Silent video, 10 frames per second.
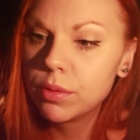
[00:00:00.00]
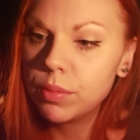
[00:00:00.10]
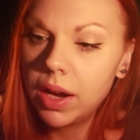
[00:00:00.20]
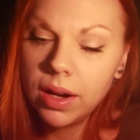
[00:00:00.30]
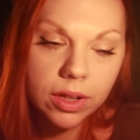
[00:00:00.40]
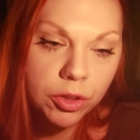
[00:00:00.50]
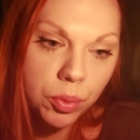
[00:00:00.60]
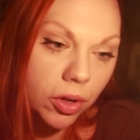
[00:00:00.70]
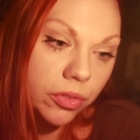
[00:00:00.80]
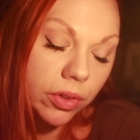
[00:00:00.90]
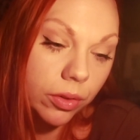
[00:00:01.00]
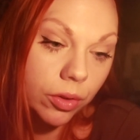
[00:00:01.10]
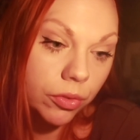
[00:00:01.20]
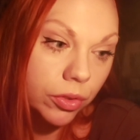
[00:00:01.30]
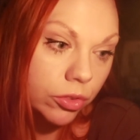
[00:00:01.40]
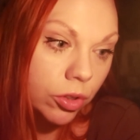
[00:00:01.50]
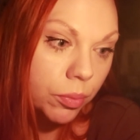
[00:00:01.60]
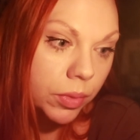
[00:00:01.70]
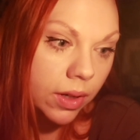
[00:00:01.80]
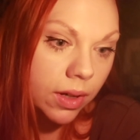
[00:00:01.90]
my ex-boyfriend or girlfriend
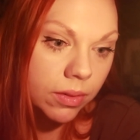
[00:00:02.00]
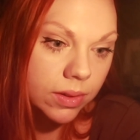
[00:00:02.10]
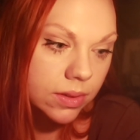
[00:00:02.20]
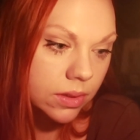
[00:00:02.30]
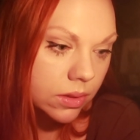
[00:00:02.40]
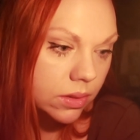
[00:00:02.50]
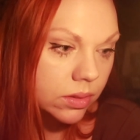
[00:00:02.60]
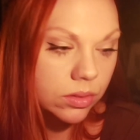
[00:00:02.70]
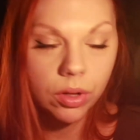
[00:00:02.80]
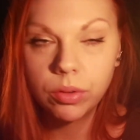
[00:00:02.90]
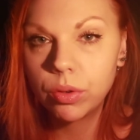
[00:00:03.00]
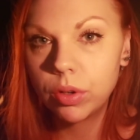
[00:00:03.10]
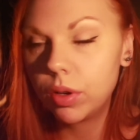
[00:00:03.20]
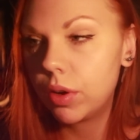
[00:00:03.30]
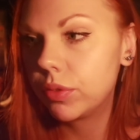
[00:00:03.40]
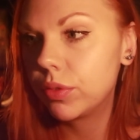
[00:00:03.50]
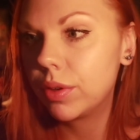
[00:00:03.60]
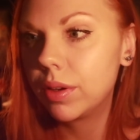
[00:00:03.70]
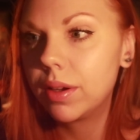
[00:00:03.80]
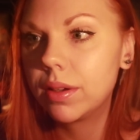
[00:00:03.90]
told me that I was uh, not good enough,
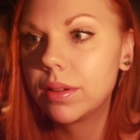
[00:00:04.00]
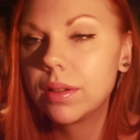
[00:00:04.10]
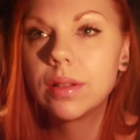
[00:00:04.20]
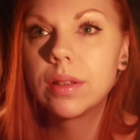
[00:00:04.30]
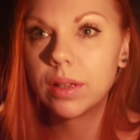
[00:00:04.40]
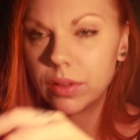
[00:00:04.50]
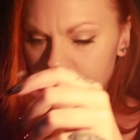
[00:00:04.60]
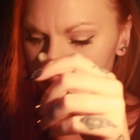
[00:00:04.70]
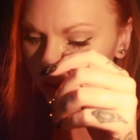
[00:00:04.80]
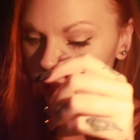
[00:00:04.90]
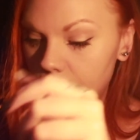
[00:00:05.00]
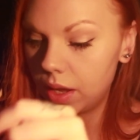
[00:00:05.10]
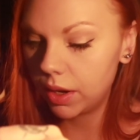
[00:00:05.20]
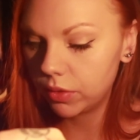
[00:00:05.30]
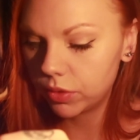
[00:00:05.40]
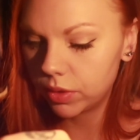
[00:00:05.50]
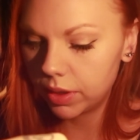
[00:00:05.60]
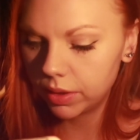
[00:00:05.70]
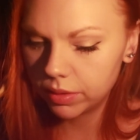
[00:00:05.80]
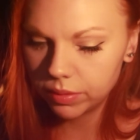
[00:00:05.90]
or that uh, I should get a life, or
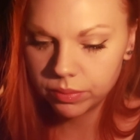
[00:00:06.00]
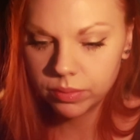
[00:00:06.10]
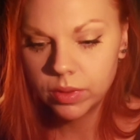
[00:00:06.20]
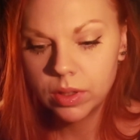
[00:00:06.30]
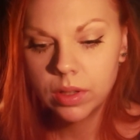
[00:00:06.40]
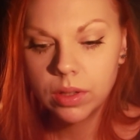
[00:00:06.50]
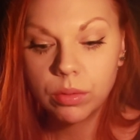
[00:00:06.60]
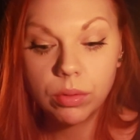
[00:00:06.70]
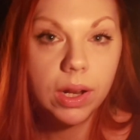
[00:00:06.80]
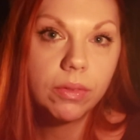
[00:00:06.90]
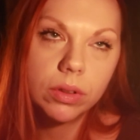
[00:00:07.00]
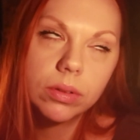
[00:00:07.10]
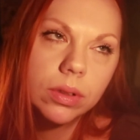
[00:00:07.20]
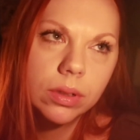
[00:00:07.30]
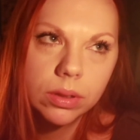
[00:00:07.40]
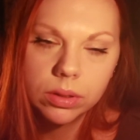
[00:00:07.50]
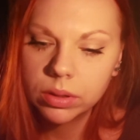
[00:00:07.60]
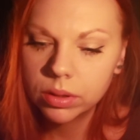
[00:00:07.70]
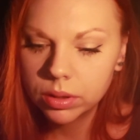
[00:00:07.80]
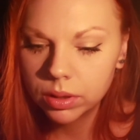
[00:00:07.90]
like, um, whatever.
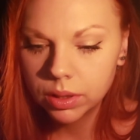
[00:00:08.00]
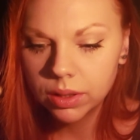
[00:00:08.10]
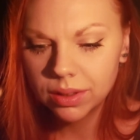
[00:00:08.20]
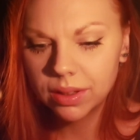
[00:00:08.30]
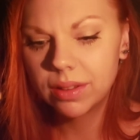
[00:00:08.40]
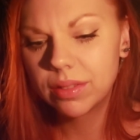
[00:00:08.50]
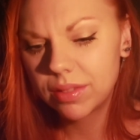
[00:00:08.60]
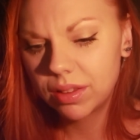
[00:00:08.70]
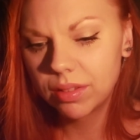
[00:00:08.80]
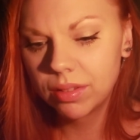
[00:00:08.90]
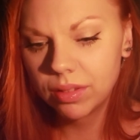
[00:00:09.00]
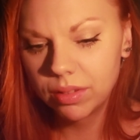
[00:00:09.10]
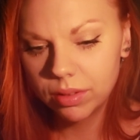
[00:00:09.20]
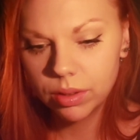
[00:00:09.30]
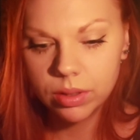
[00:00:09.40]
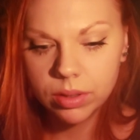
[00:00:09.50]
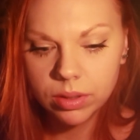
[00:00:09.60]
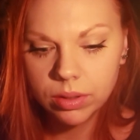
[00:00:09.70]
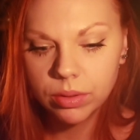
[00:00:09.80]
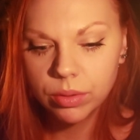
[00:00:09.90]
Like, mm,
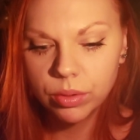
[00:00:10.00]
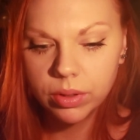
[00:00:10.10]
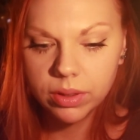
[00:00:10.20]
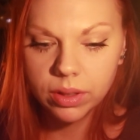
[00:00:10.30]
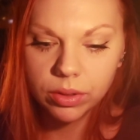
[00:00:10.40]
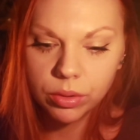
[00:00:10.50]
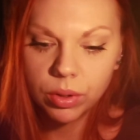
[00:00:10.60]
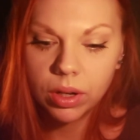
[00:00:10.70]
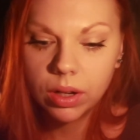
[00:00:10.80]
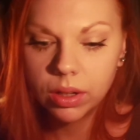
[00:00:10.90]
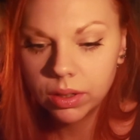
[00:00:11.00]
who do you think you are?